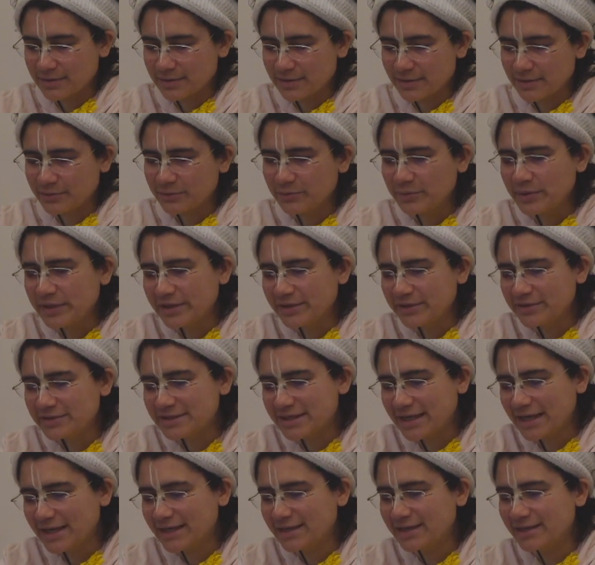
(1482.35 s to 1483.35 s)
we are
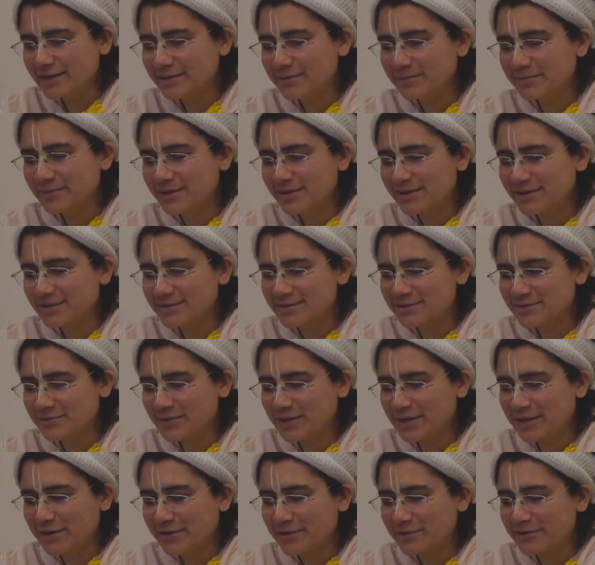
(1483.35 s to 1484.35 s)
taking because
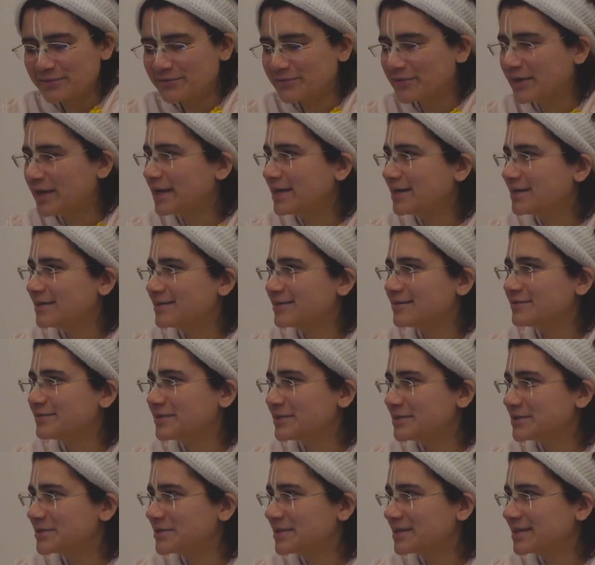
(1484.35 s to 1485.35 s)
we are afraid of
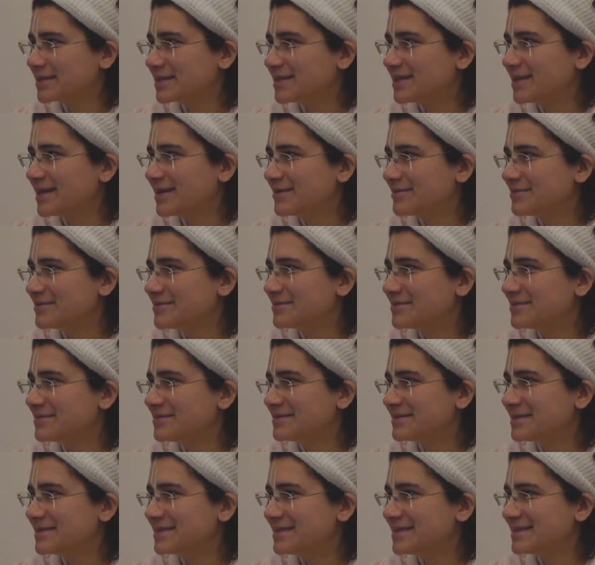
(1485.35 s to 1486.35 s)
Nrsingadev.
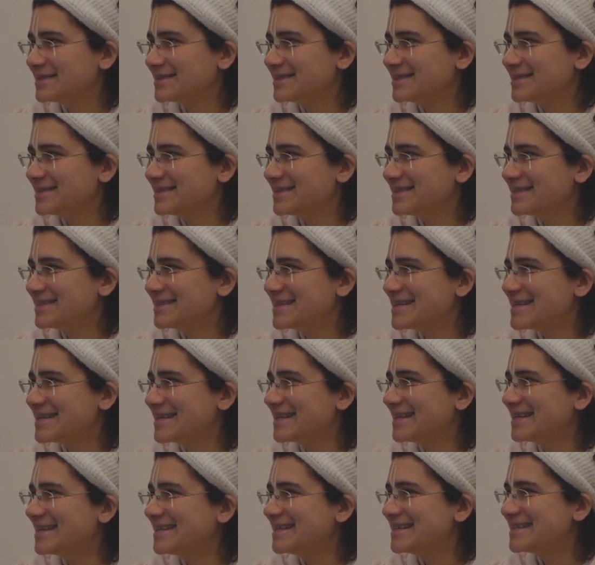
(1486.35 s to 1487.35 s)

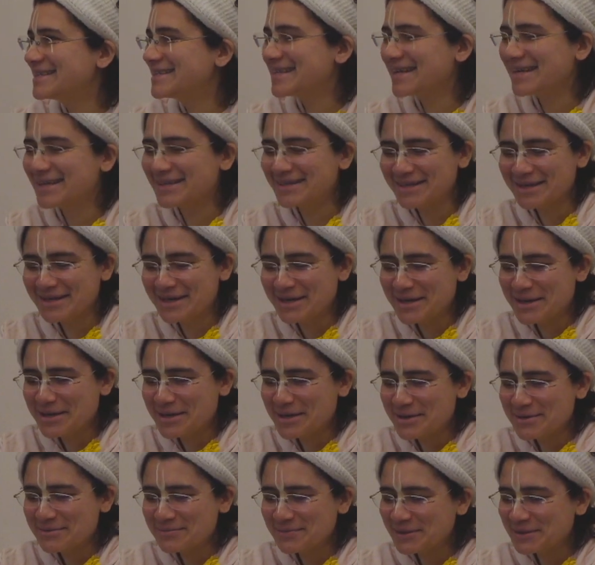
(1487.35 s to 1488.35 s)
And he said,
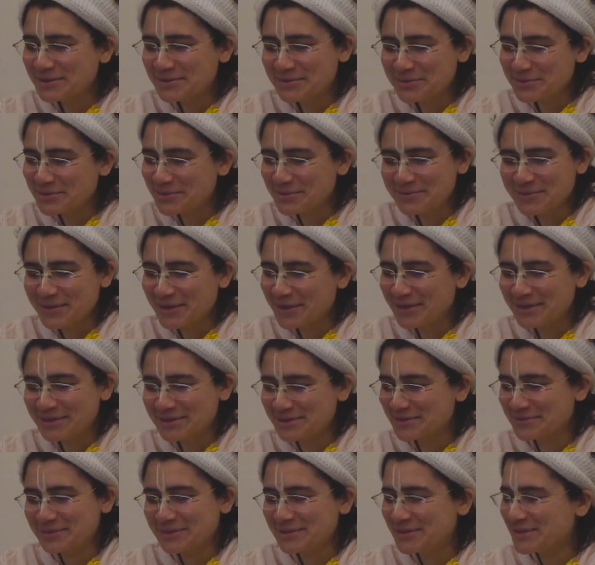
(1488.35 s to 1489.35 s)
but Guru
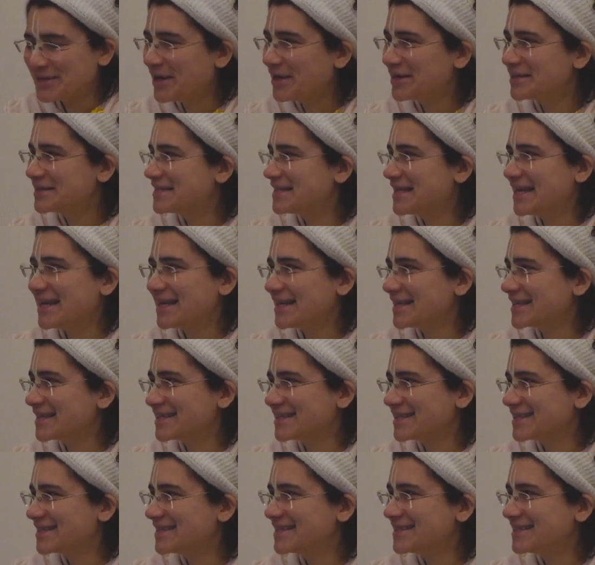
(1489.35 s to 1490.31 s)
Maharaj would not take.